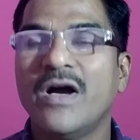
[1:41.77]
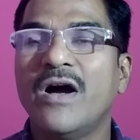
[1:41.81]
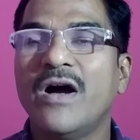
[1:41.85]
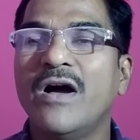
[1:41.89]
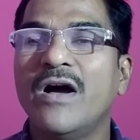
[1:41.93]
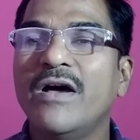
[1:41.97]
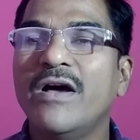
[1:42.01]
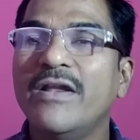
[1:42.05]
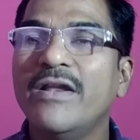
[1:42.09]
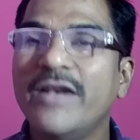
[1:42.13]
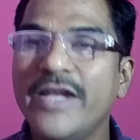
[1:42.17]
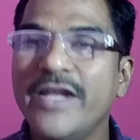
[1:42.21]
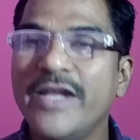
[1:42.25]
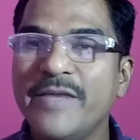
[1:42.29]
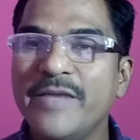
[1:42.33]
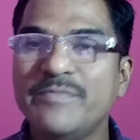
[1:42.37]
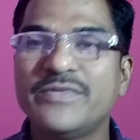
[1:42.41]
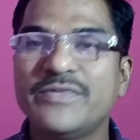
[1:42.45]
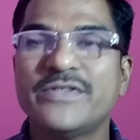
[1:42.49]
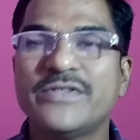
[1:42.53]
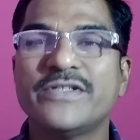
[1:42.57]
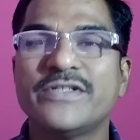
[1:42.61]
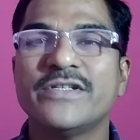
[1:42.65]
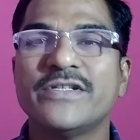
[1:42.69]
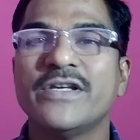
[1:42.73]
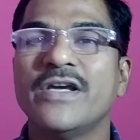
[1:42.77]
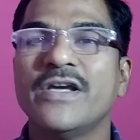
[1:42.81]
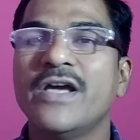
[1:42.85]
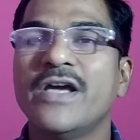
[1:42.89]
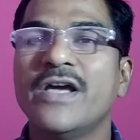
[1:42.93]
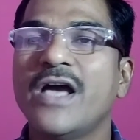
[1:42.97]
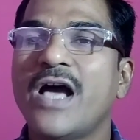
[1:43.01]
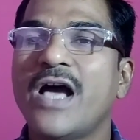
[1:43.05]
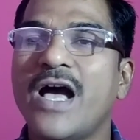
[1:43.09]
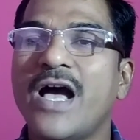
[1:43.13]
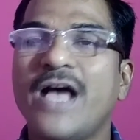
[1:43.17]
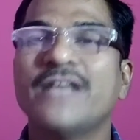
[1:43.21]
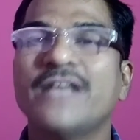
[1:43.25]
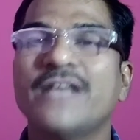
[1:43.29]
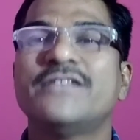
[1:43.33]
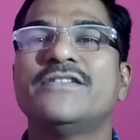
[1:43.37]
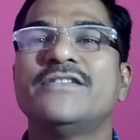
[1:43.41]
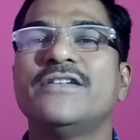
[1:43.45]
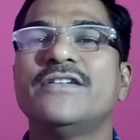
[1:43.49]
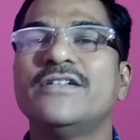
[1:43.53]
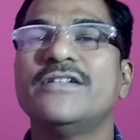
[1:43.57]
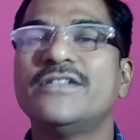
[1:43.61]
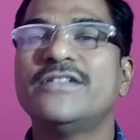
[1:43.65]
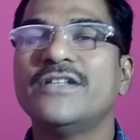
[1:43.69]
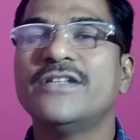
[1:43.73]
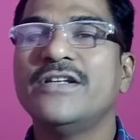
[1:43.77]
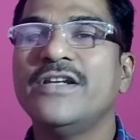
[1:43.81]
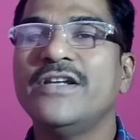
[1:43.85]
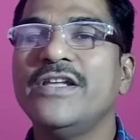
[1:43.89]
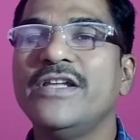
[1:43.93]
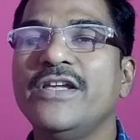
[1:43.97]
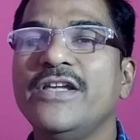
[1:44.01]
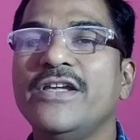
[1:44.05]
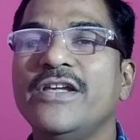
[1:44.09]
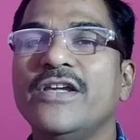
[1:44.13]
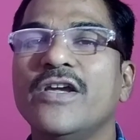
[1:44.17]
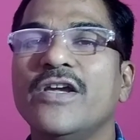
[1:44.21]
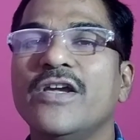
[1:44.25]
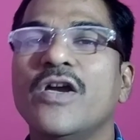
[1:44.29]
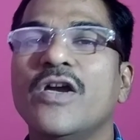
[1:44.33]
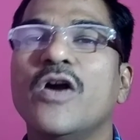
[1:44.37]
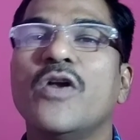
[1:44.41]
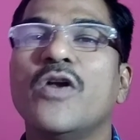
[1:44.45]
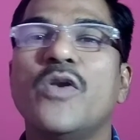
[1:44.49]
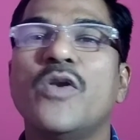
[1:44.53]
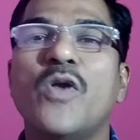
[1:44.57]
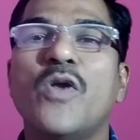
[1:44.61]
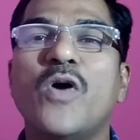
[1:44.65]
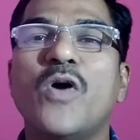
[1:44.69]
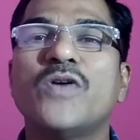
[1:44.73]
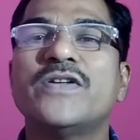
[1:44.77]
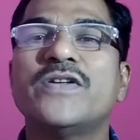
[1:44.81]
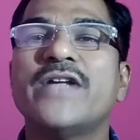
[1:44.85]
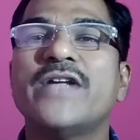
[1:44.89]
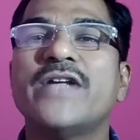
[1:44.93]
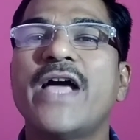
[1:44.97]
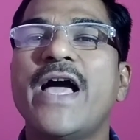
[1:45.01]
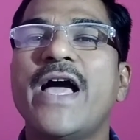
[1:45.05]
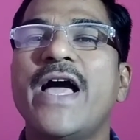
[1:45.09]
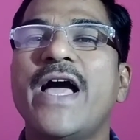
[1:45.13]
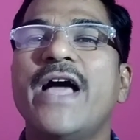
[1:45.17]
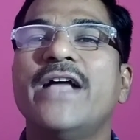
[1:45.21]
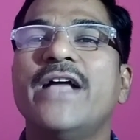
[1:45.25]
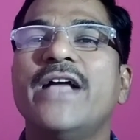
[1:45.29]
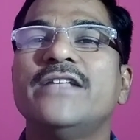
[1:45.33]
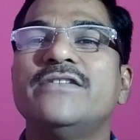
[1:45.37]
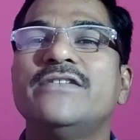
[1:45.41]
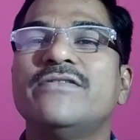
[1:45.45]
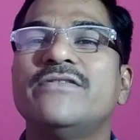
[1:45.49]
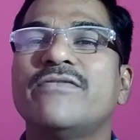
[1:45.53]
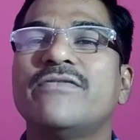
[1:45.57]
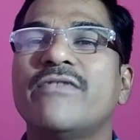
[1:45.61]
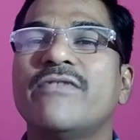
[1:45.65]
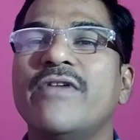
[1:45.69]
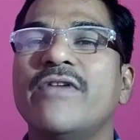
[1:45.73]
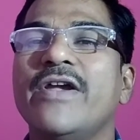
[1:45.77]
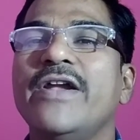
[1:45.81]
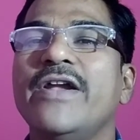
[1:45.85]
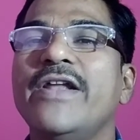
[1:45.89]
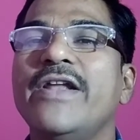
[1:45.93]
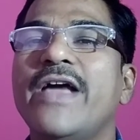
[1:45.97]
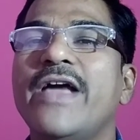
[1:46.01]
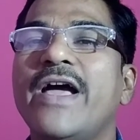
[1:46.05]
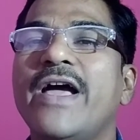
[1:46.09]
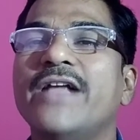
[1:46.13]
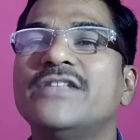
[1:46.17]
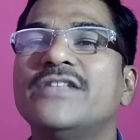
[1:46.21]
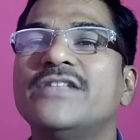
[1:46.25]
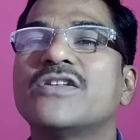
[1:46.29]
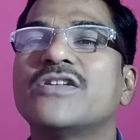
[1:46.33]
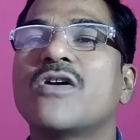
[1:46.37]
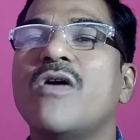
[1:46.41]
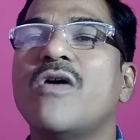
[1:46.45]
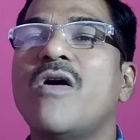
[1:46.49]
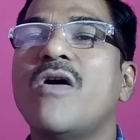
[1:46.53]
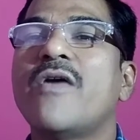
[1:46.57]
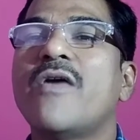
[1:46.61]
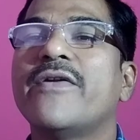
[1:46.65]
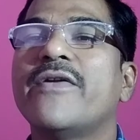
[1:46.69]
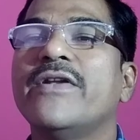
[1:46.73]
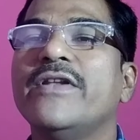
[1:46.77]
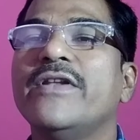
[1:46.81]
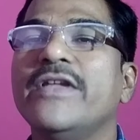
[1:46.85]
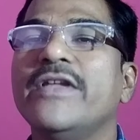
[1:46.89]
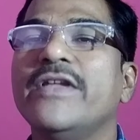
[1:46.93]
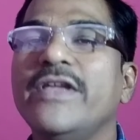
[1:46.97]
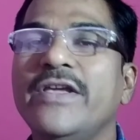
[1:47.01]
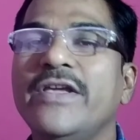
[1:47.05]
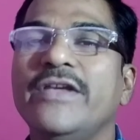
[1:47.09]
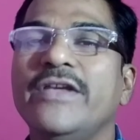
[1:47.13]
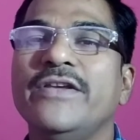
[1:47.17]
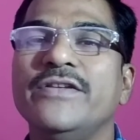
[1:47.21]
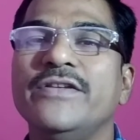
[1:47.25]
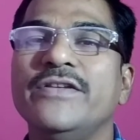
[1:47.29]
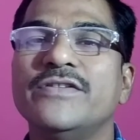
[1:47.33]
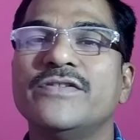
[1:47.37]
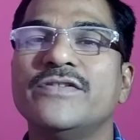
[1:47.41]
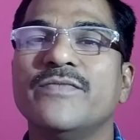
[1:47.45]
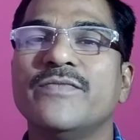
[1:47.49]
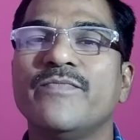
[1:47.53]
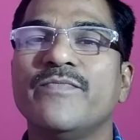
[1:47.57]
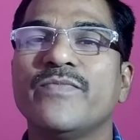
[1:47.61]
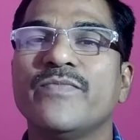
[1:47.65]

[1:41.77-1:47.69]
Her lips are certainly not as red as coral is.